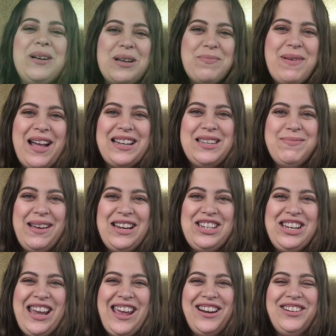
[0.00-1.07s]
welcome back to my
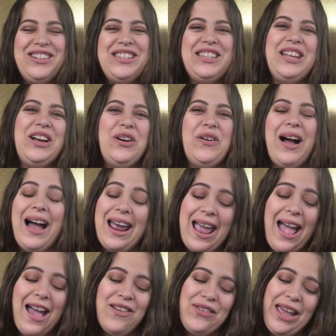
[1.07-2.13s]
channel. So I
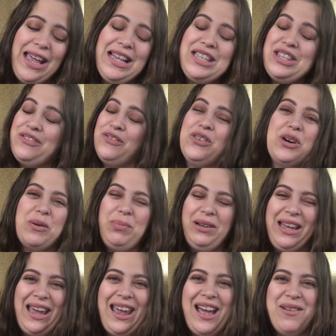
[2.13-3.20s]
have a Sephora
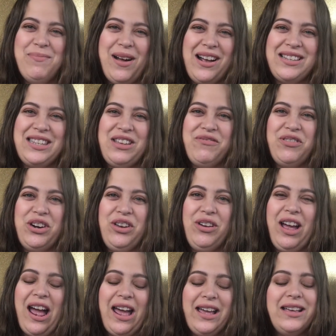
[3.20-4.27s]
Play unboxing for you
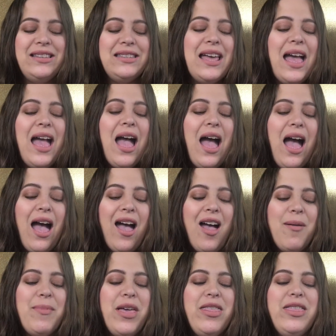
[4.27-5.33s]
guys.
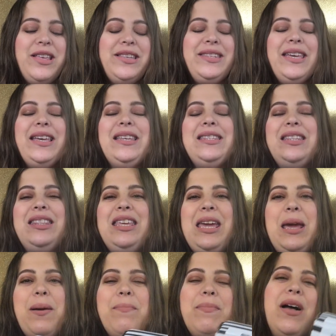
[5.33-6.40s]
Um, this is
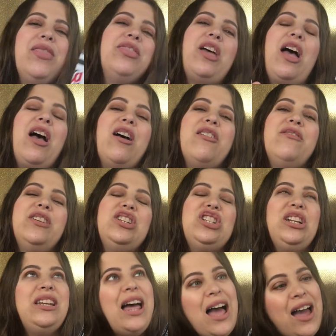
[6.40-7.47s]
the month of
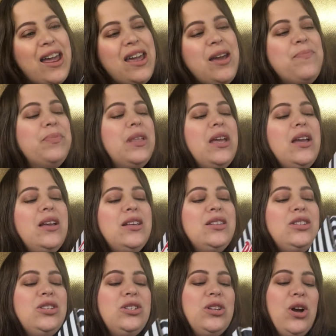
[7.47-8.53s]
July.
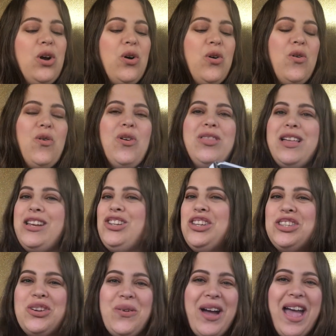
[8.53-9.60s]
So let's
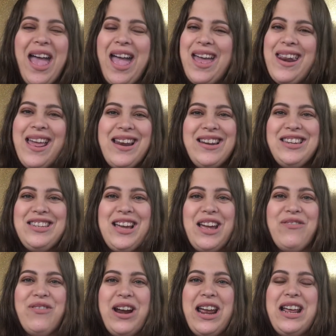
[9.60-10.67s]
just go ahead and
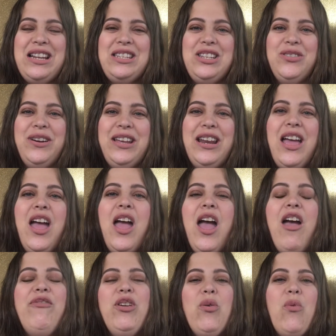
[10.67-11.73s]
dive right into it.
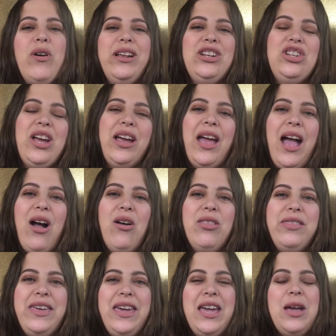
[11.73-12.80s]
If you want to check
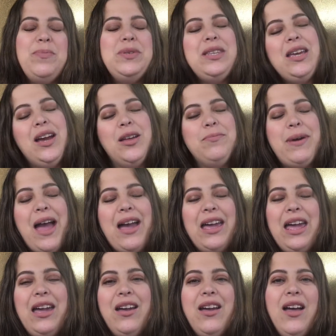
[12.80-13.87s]
out the Ipsy
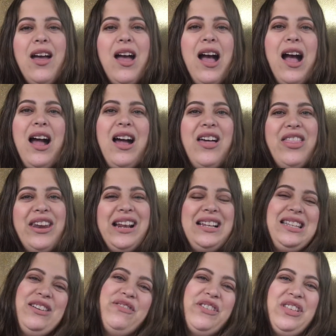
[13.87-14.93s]
unbagging uh, that I
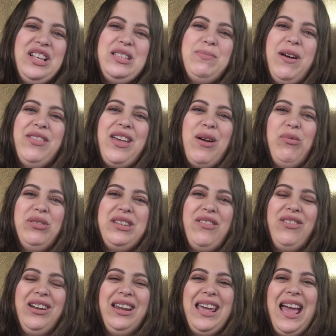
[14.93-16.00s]
did for this month, I will
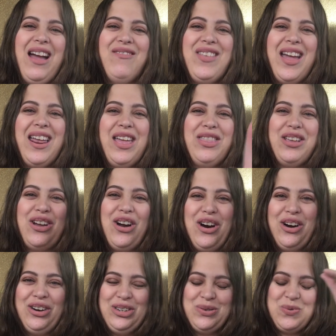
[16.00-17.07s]
definitely have that in the
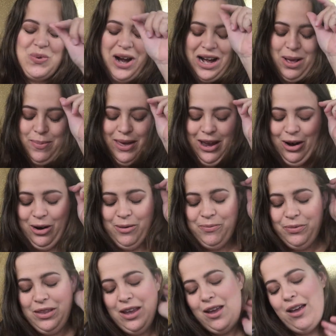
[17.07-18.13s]
cards right up here.
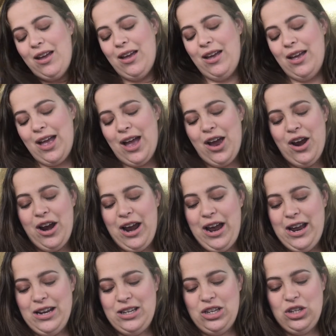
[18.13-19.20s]
All
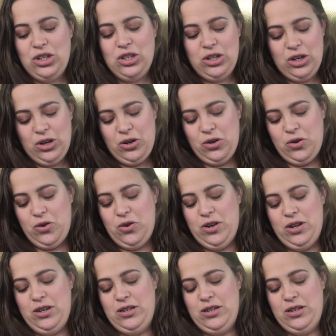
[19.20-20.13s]
right, so